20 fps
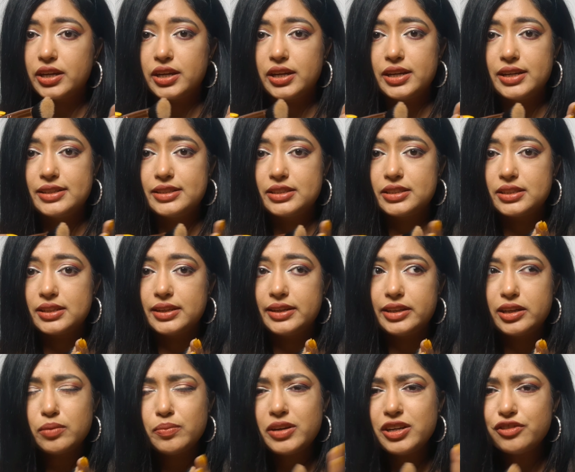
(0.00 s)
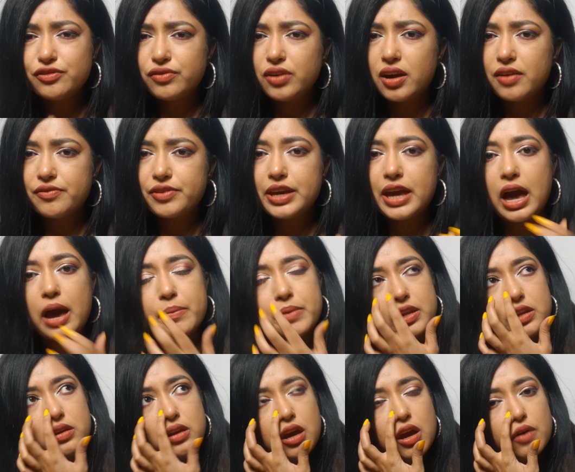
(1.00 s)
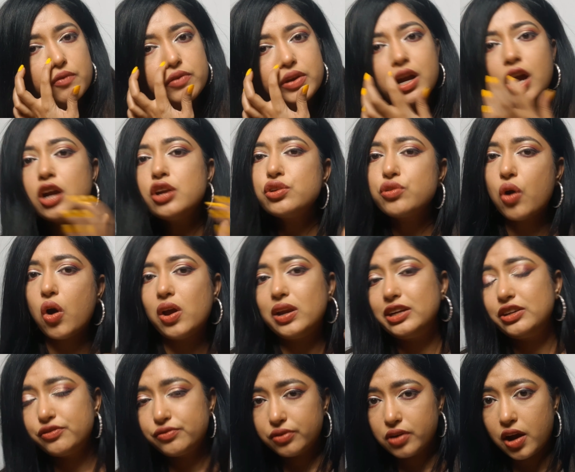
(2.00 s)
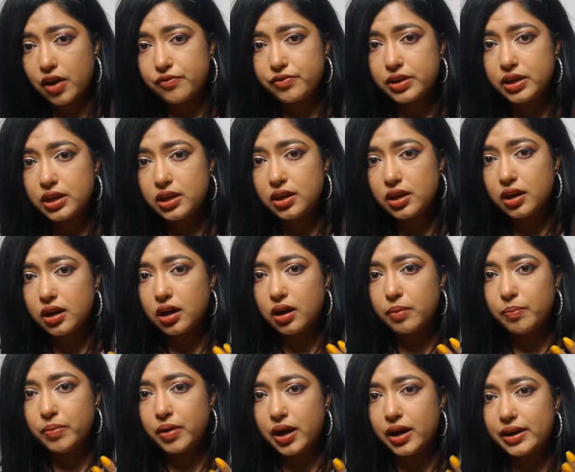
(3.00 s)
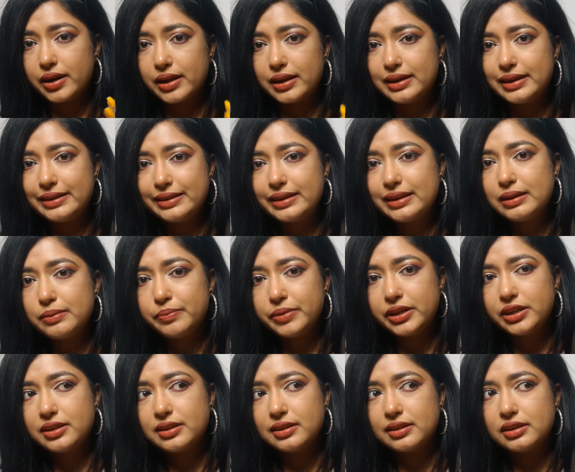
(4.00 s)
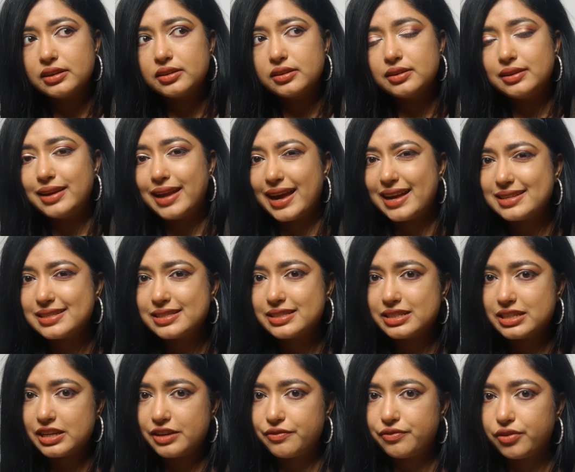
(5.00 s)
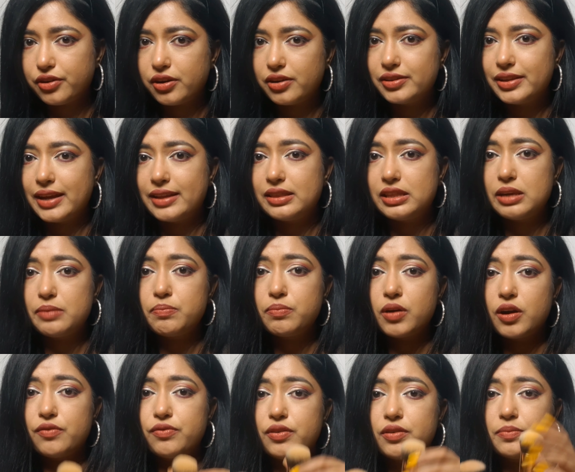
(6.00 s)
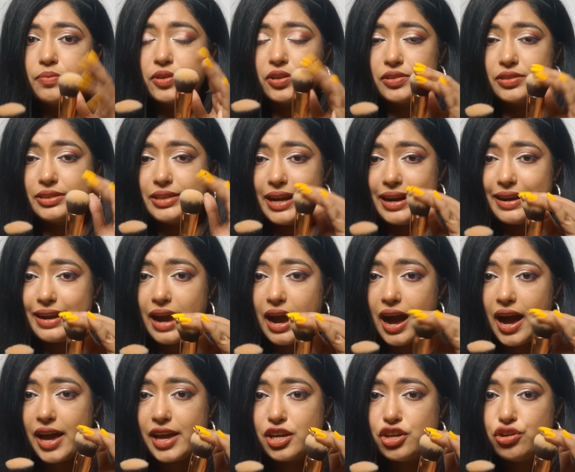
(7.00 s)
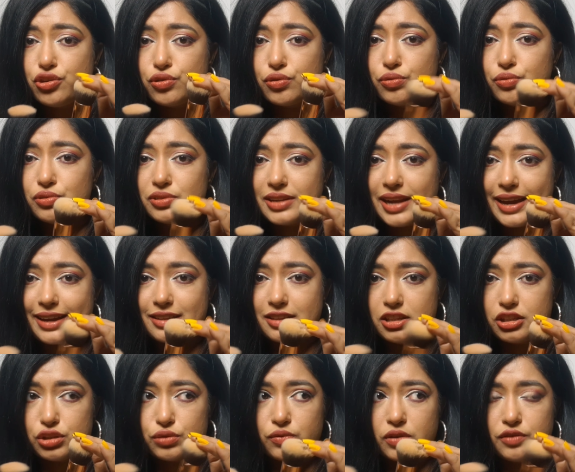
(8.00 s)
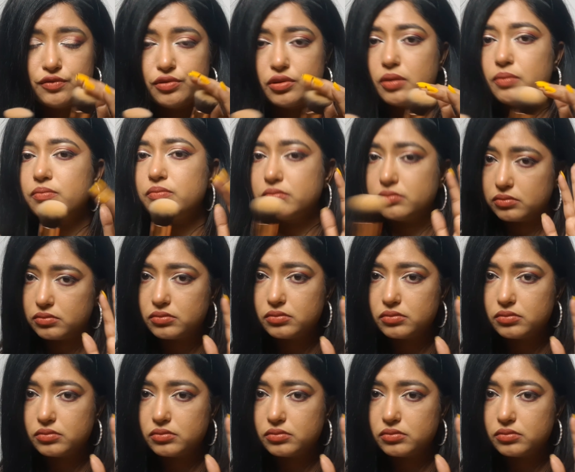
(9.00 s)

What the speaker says: It's little bit fluffy. I mean, we can't call it fluffy, but little bit less stiffer than the buffer brush that I use, like this one from